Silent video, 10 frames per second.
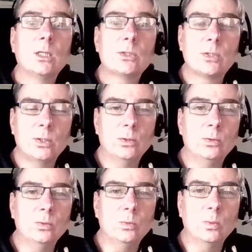
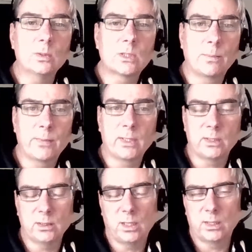to
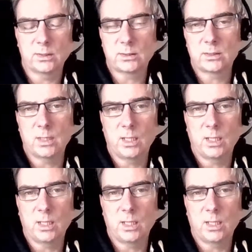something as